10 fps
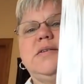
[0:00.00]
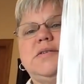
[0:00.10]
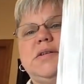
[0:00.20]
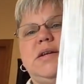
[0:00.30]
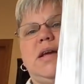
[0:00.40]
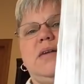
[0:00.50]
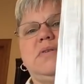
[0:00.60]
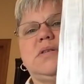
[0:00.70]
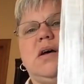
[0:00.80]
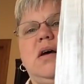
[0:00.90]
she gave
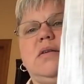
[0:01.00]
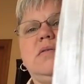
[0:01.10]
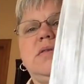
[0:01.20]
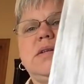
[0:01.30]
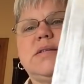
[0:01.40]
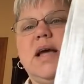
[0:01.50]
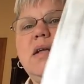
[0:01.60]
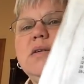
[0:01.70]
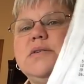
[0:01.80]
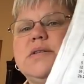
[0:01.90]
us all these
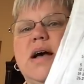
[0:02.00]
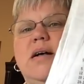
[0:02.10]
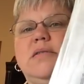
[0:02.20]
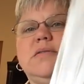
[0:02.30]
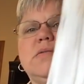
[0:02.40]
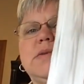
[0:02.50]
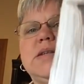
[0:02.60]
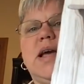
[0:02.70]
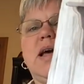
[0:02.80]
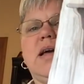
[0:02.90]
calendar towels
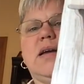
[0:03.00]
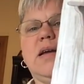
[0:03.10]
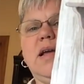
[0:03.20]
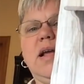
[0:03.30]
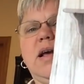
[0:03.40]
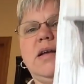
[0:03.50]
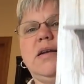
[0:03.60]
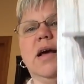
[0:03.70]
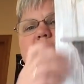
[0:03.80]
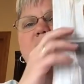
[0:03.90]
which hang,
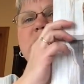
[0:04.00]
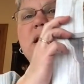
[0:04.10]
and I'm